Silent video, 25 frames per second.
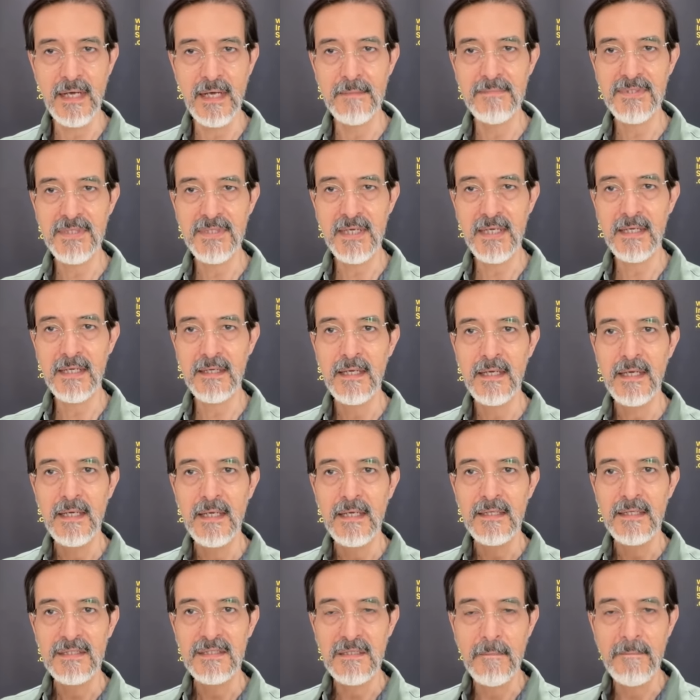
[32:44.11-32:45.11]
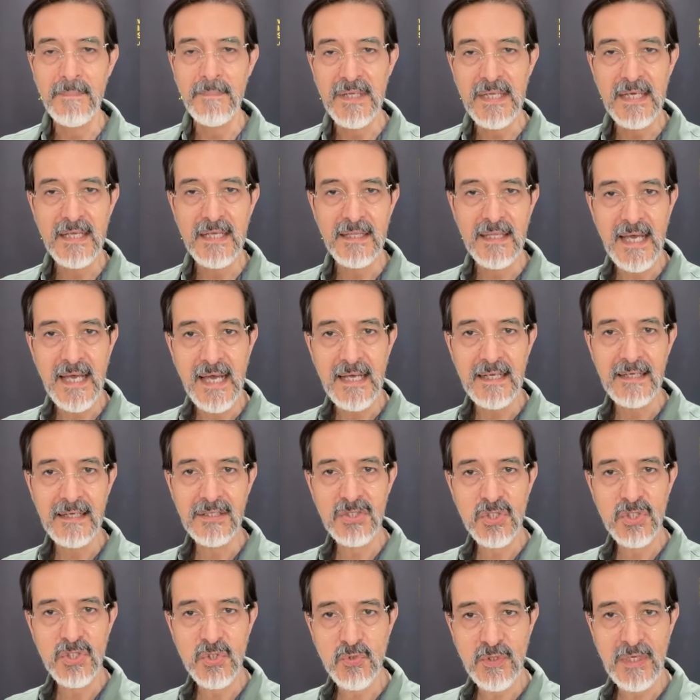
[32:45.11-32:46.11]
I'm saying to be at that
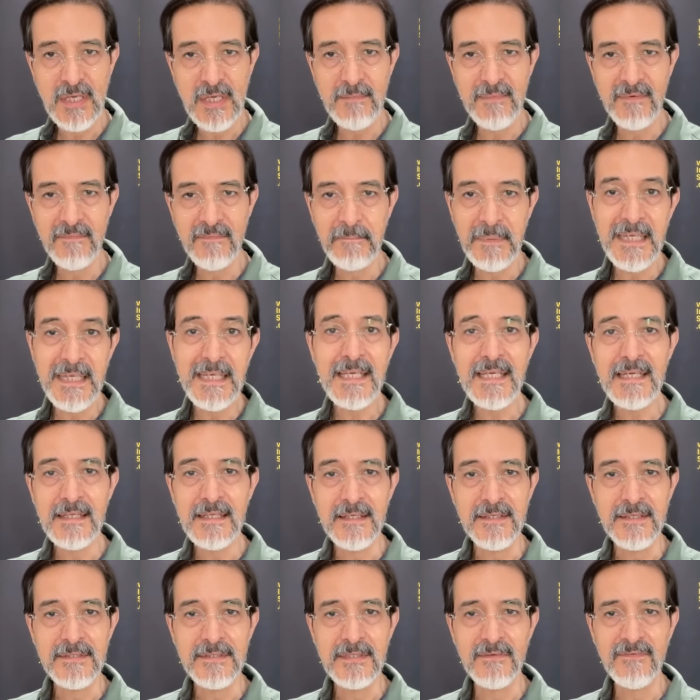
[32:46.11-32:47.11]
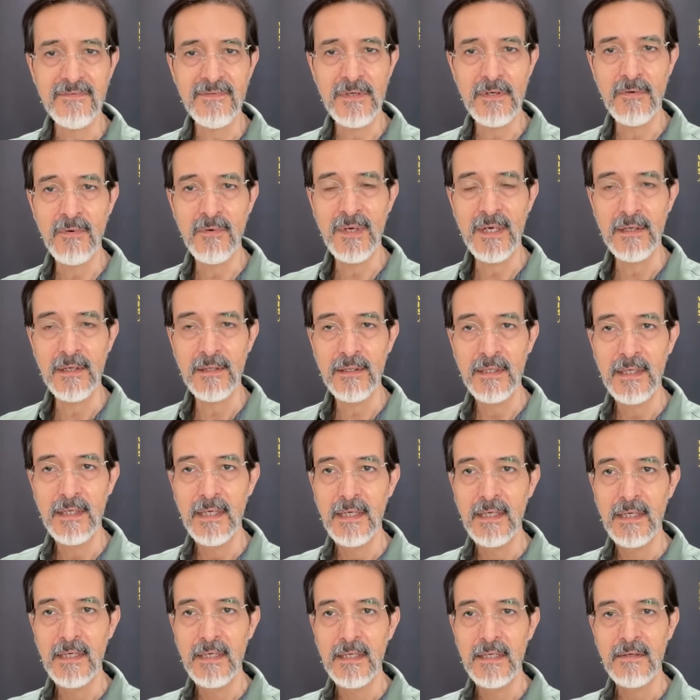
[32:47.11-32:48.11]
extreme of peakiness, if you will,
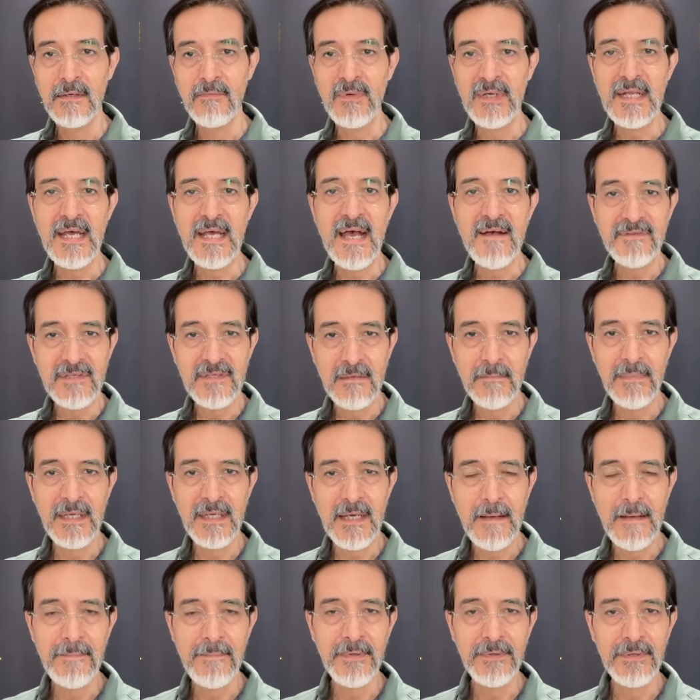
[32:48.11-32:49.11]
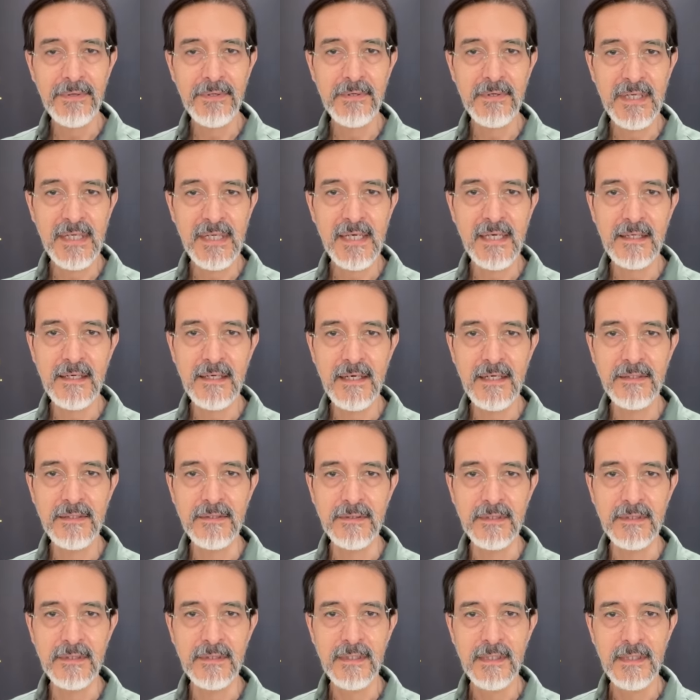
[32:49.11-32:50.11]
we'd have to be up at
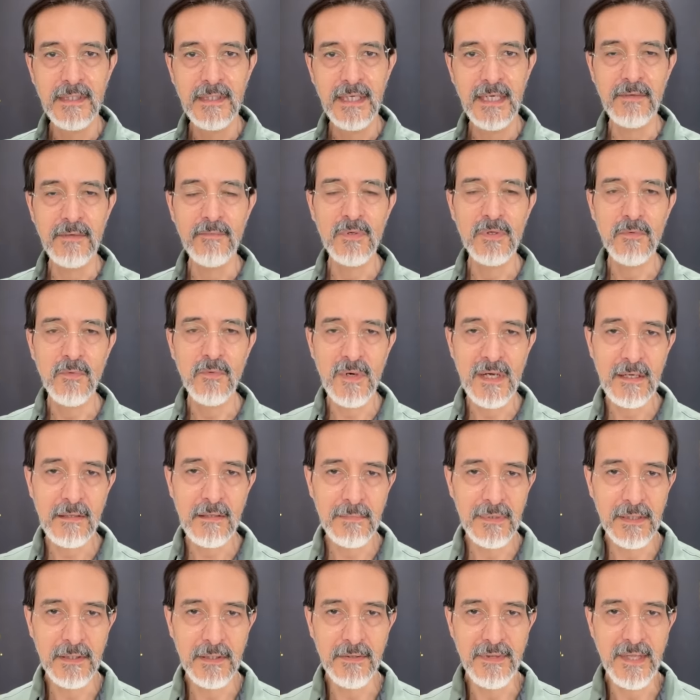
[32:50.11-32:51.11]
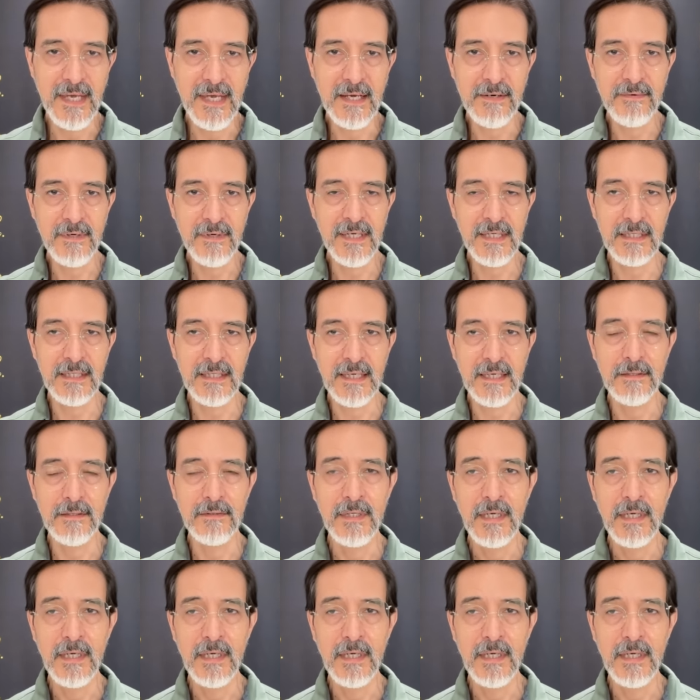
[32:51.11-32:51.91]
3,800, and we're well below that right now.